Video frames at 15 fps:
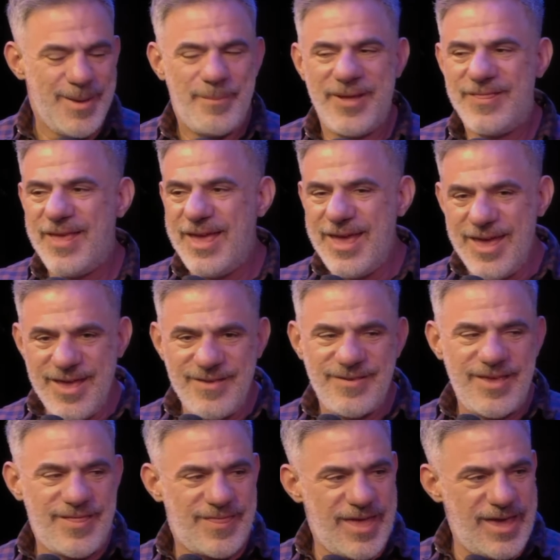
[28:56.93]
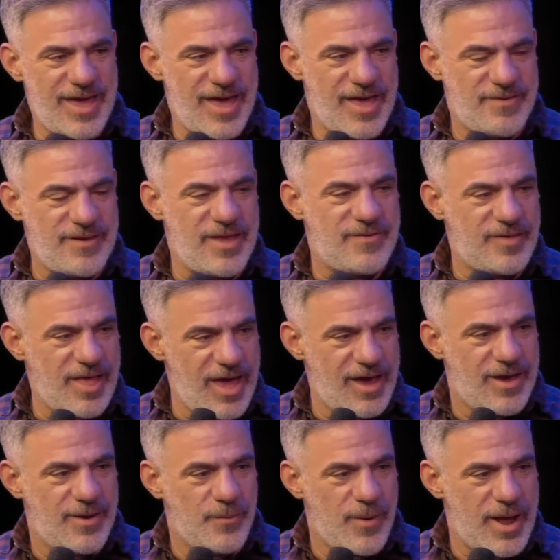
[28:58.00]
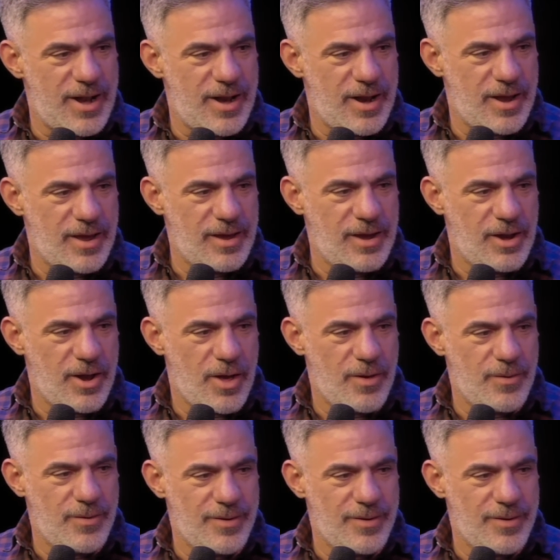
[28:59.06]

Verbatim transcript: but the easy thing is, it's like when, you know,